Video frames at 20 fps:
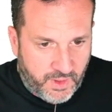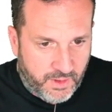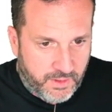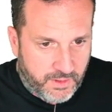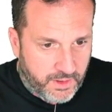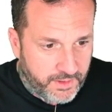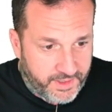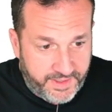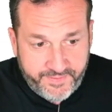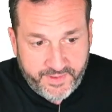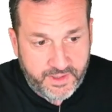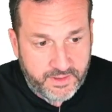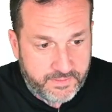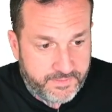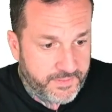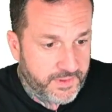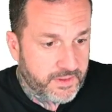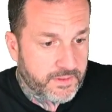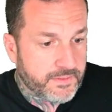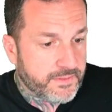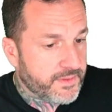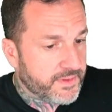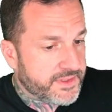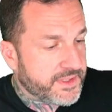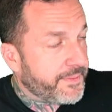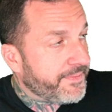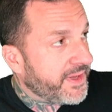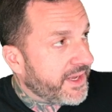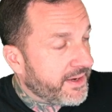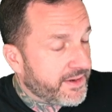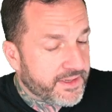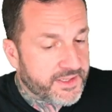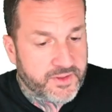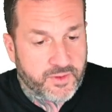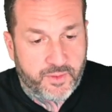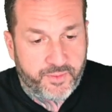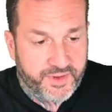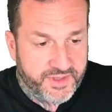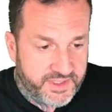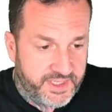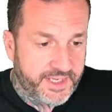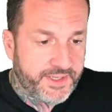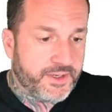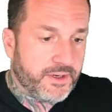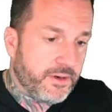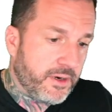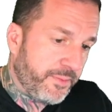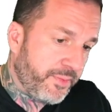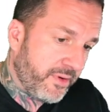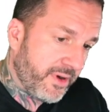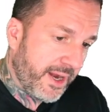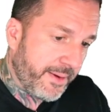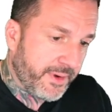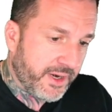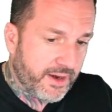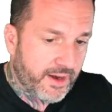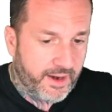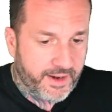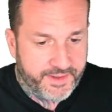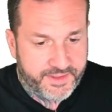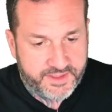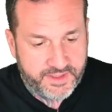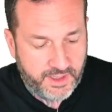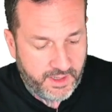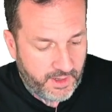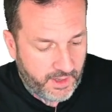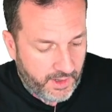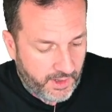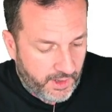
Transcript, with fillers: or even a you know something in a stored procedure, a parameterized